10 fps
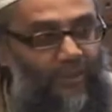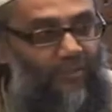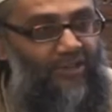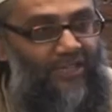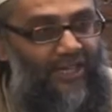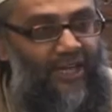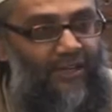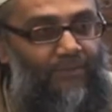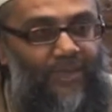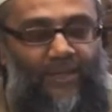of the modern
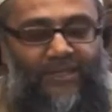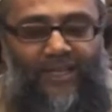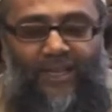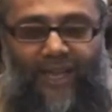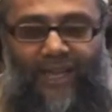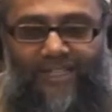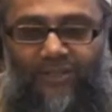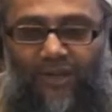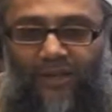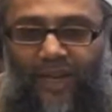era, because it's
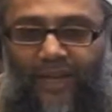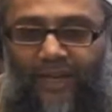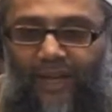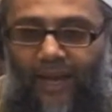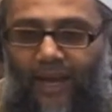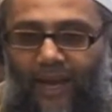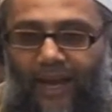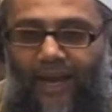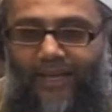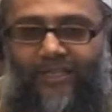not like
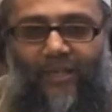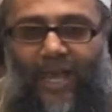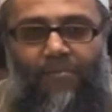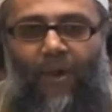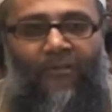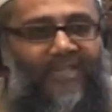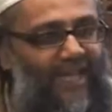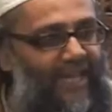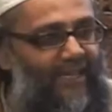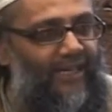
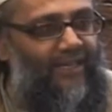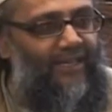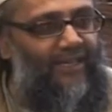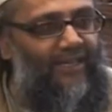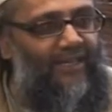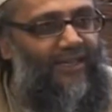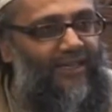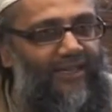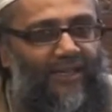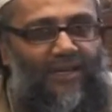Mauritania,
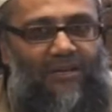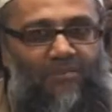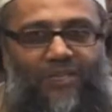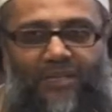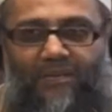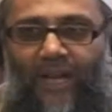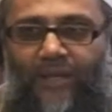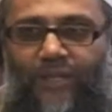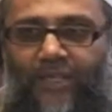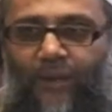Muslim
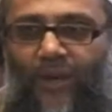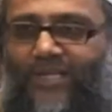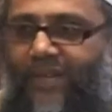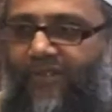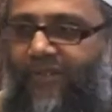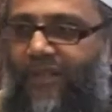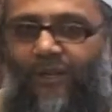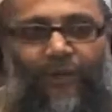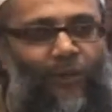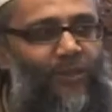country, West
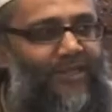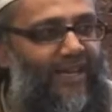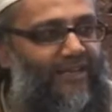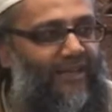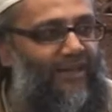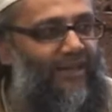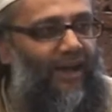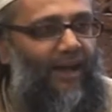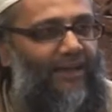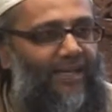Africa, all
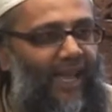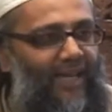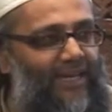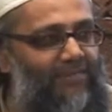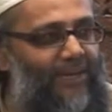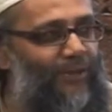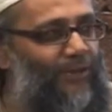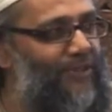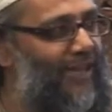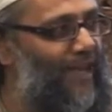desert, hardly any
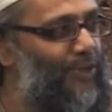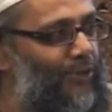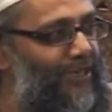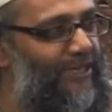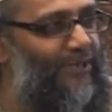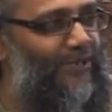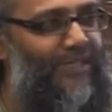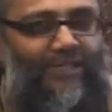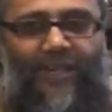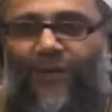minerals, natural
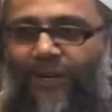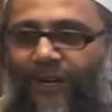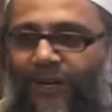resources, no